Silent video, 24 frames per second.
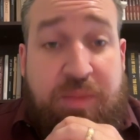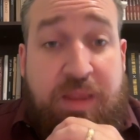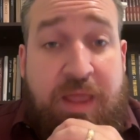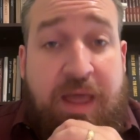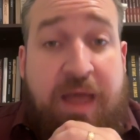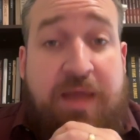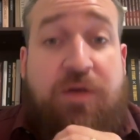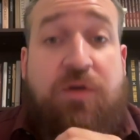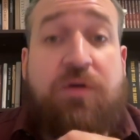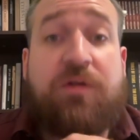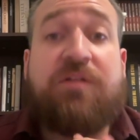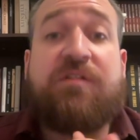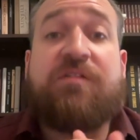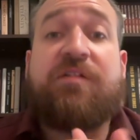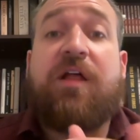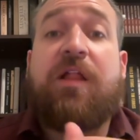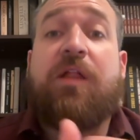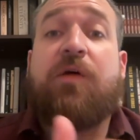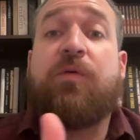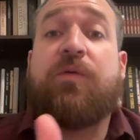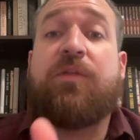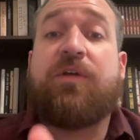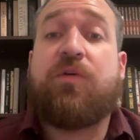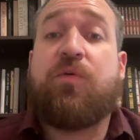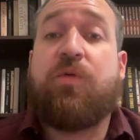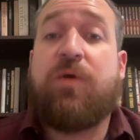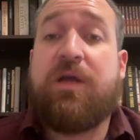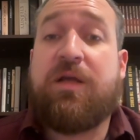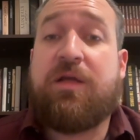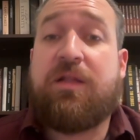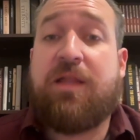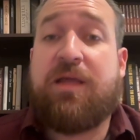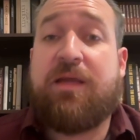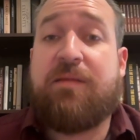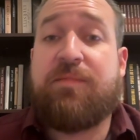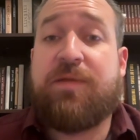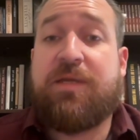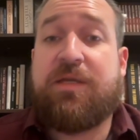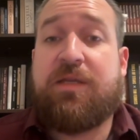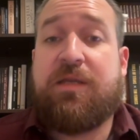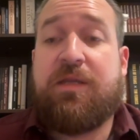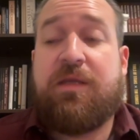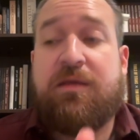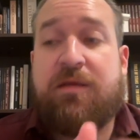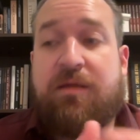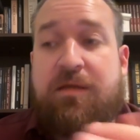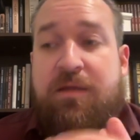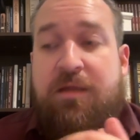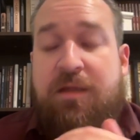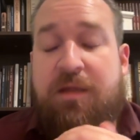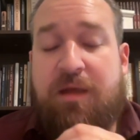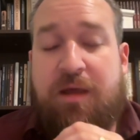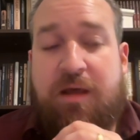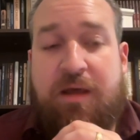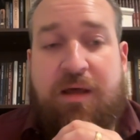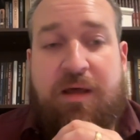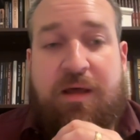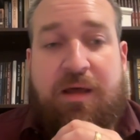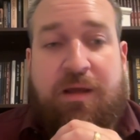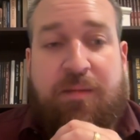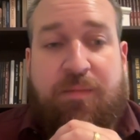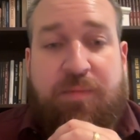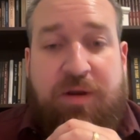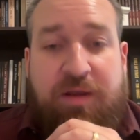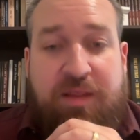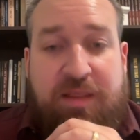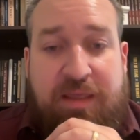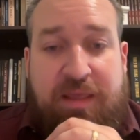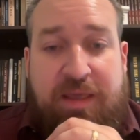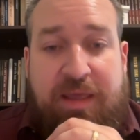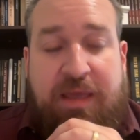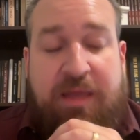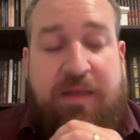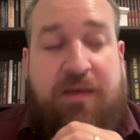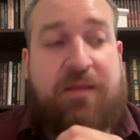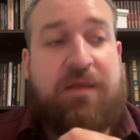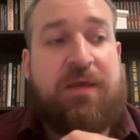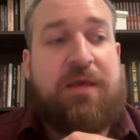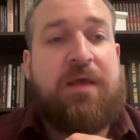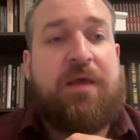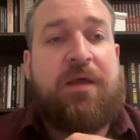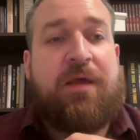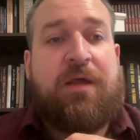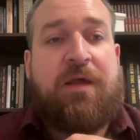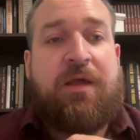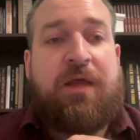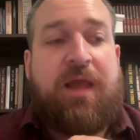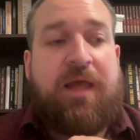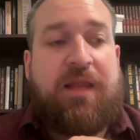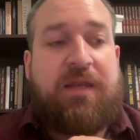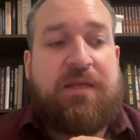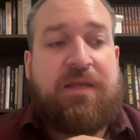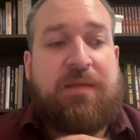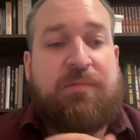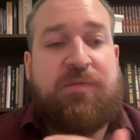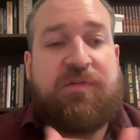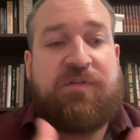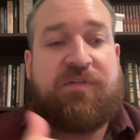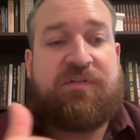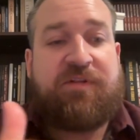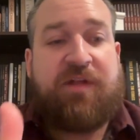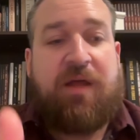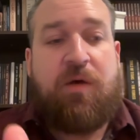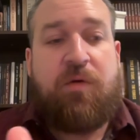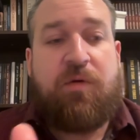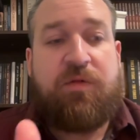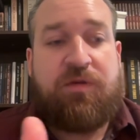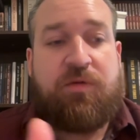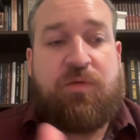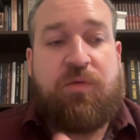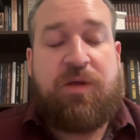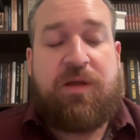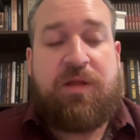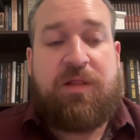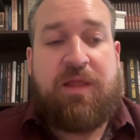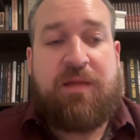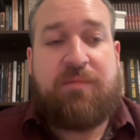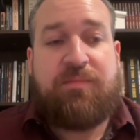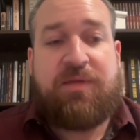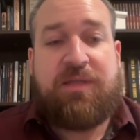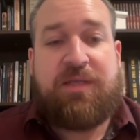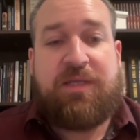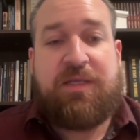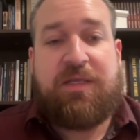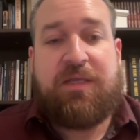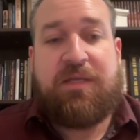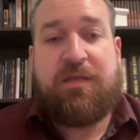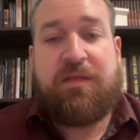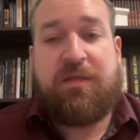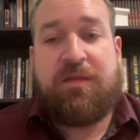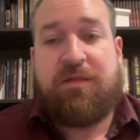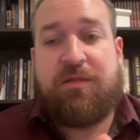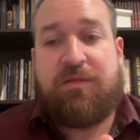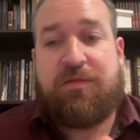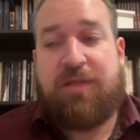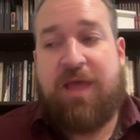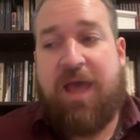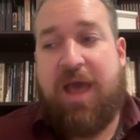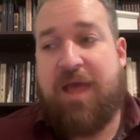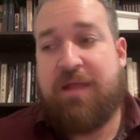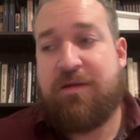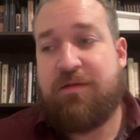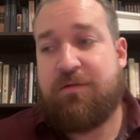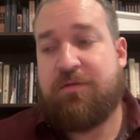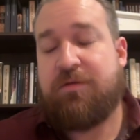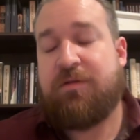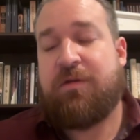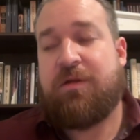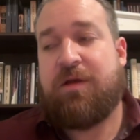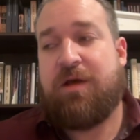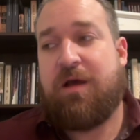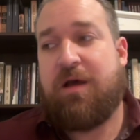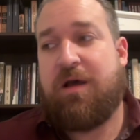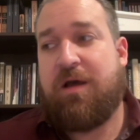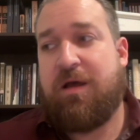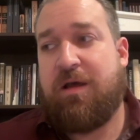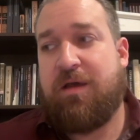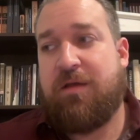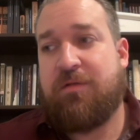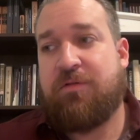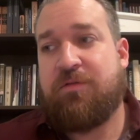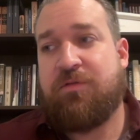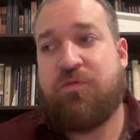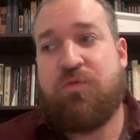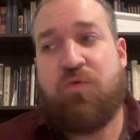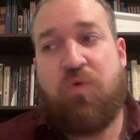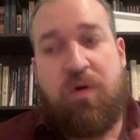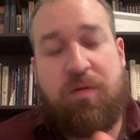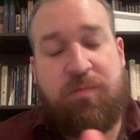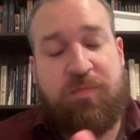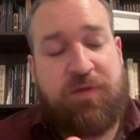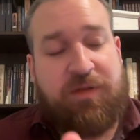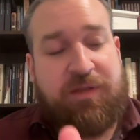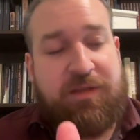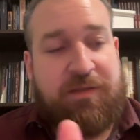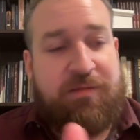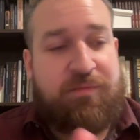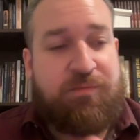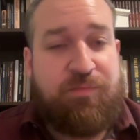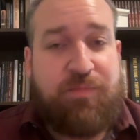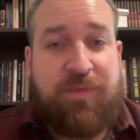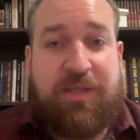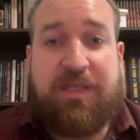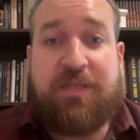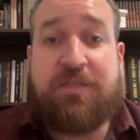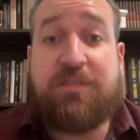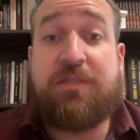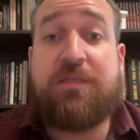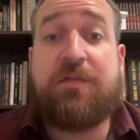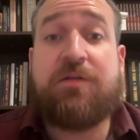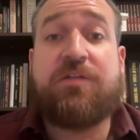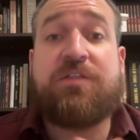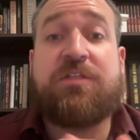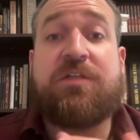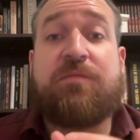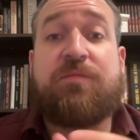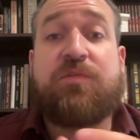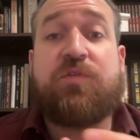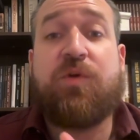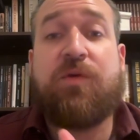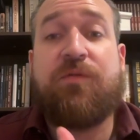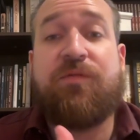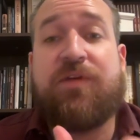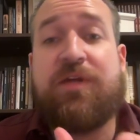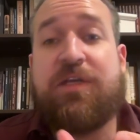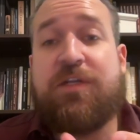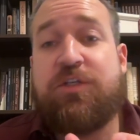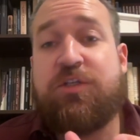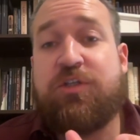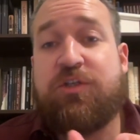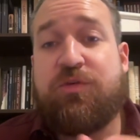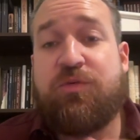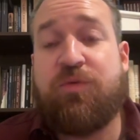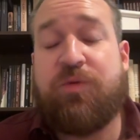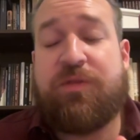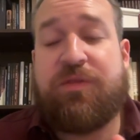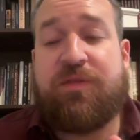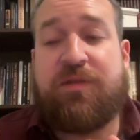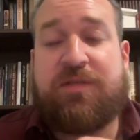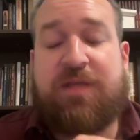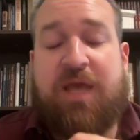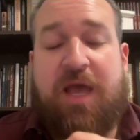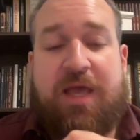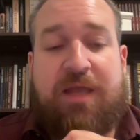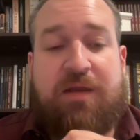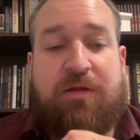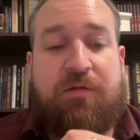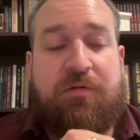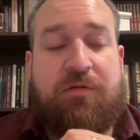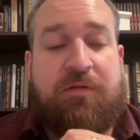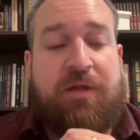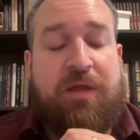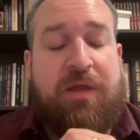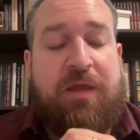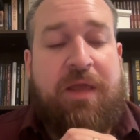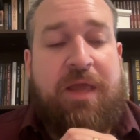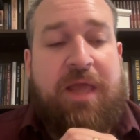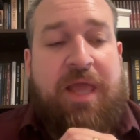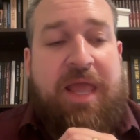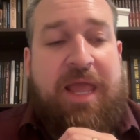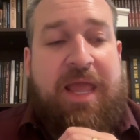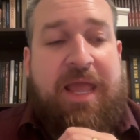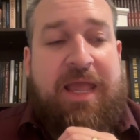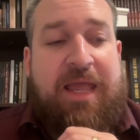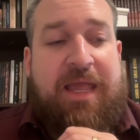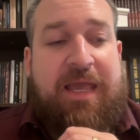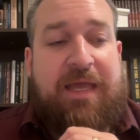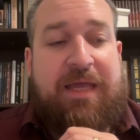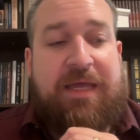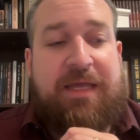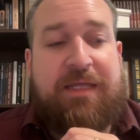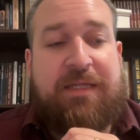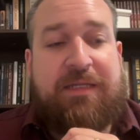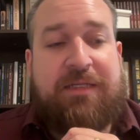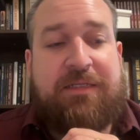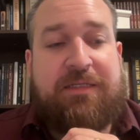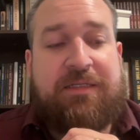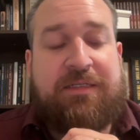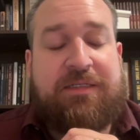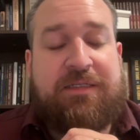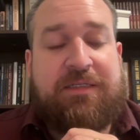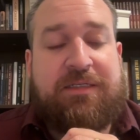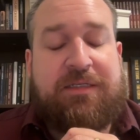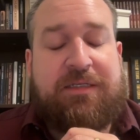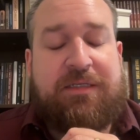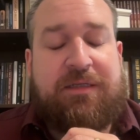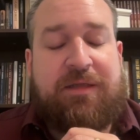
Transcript: I could sell it with a quitclaim deed, but again, anytime you sell with a quitclaim deed, that normally means that there's some sort of issue with the title, and